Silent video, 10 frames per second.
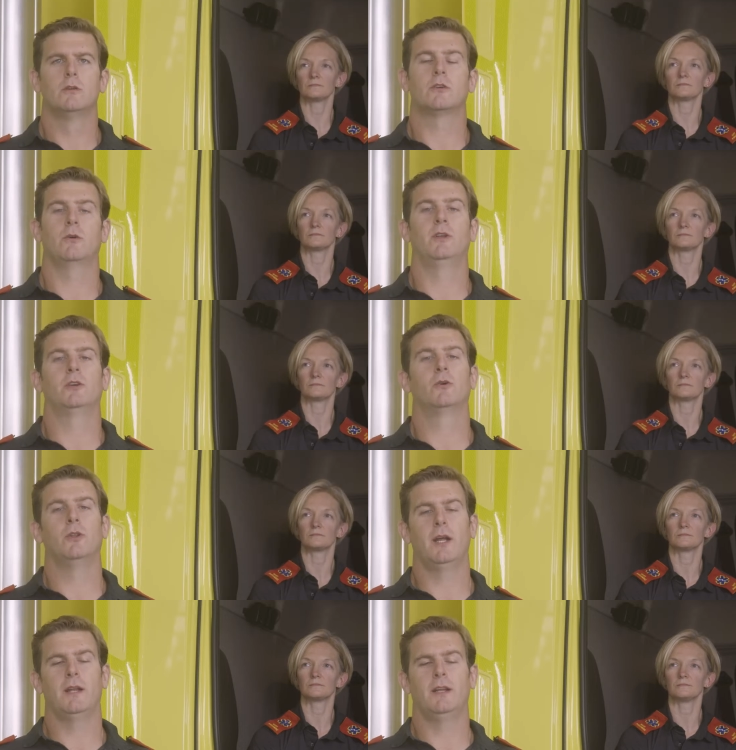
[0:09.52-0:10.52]
Speaker 1: So when you call
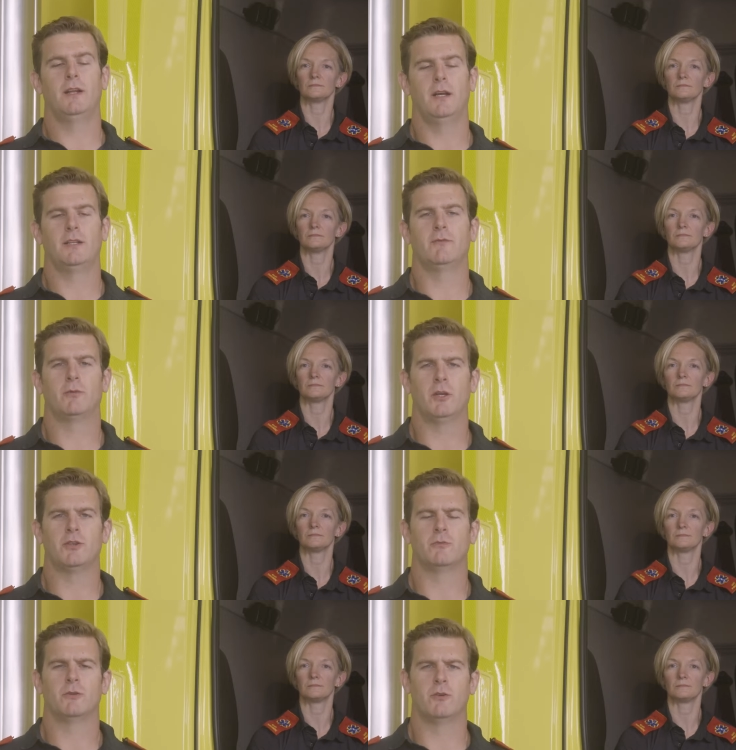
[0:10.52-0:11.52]
999, the
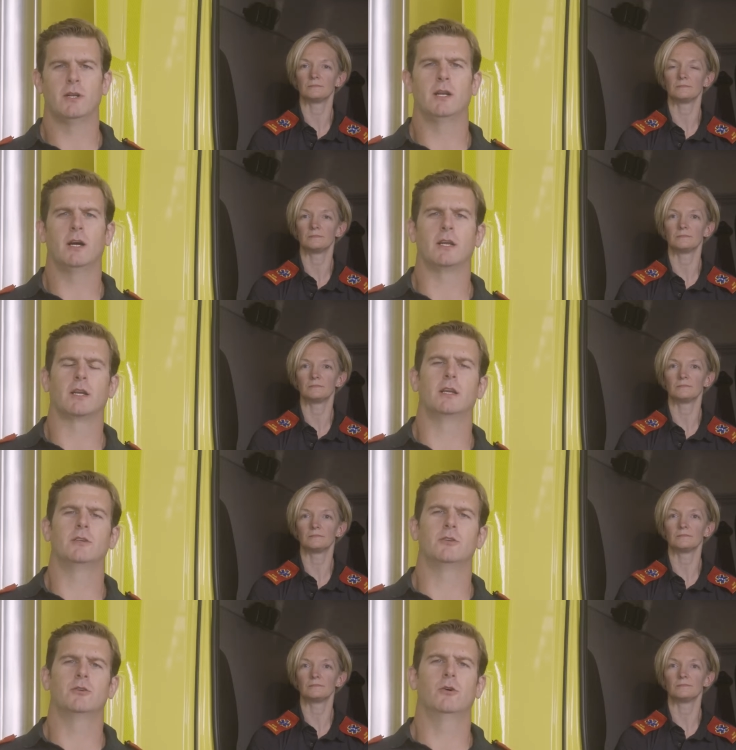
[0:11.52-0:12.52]
information we'd really like
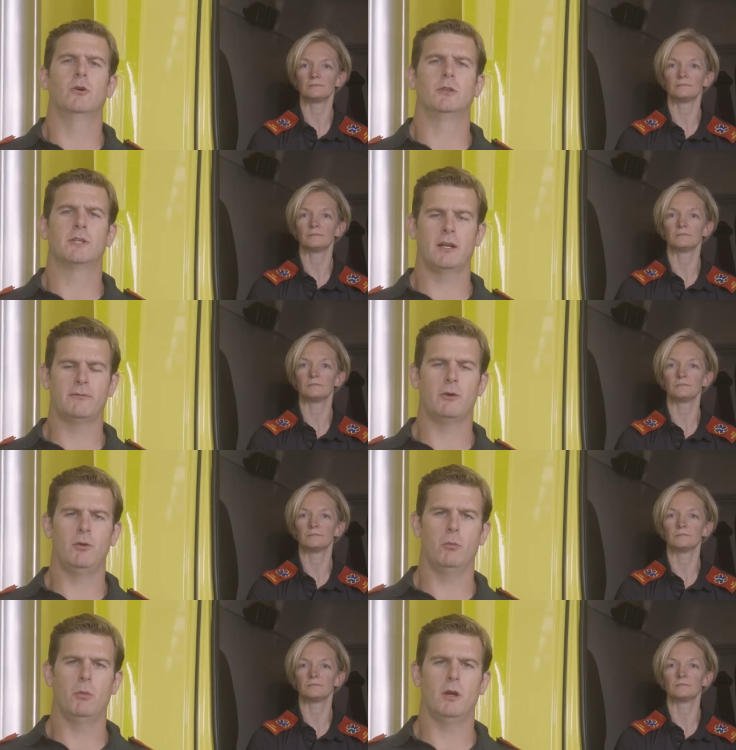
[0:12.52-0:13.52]
is your telephone
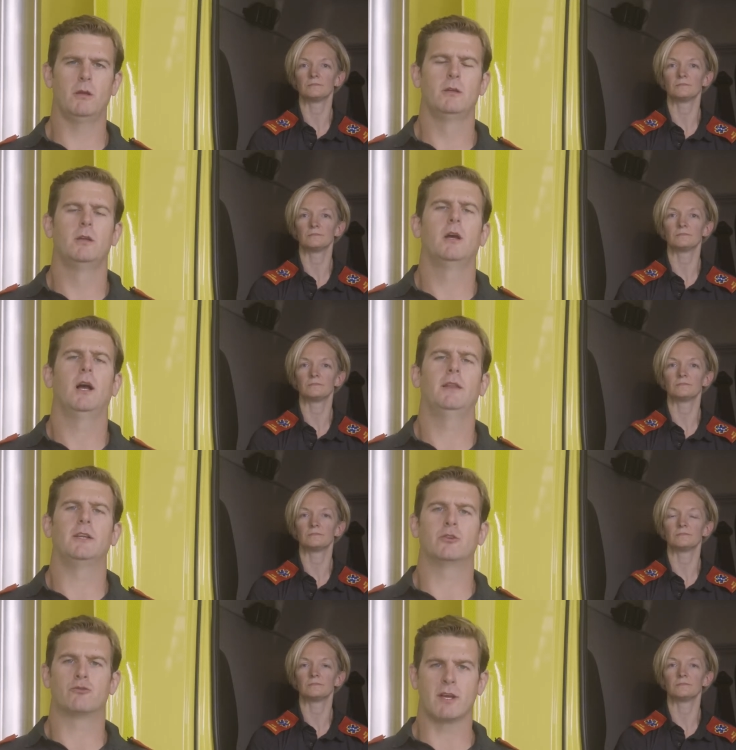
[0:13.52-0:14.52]
number and
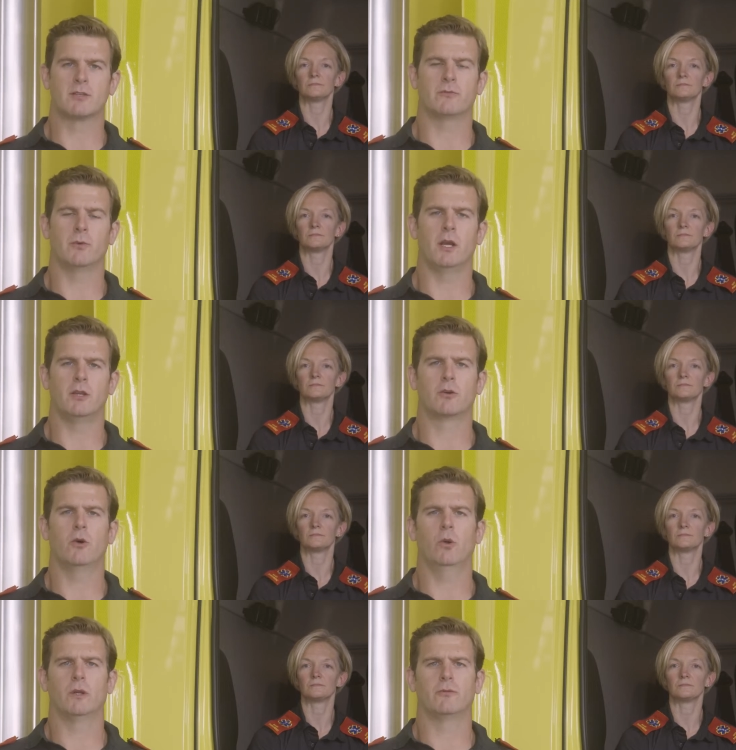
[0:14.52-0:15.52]
the address of where you're
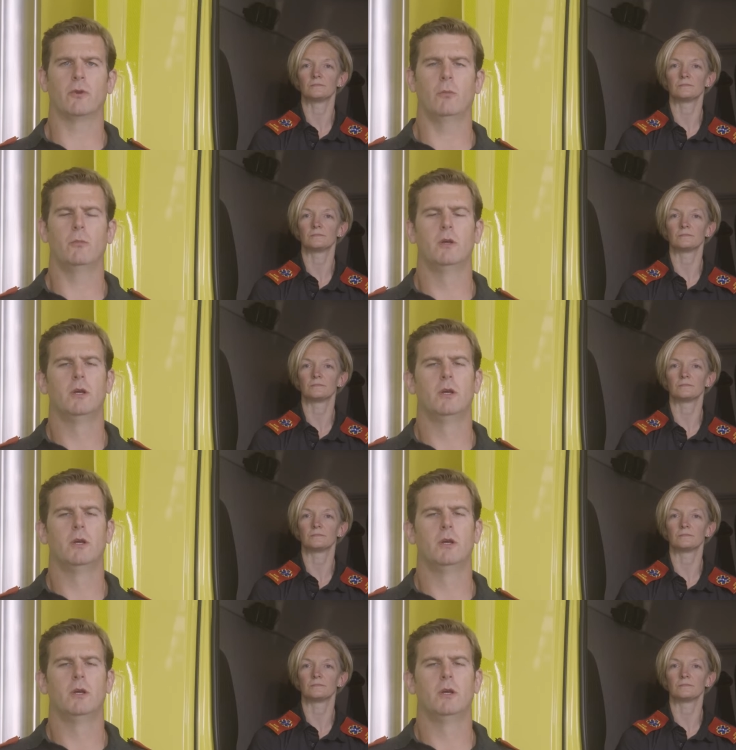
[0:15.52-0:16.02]
calling from,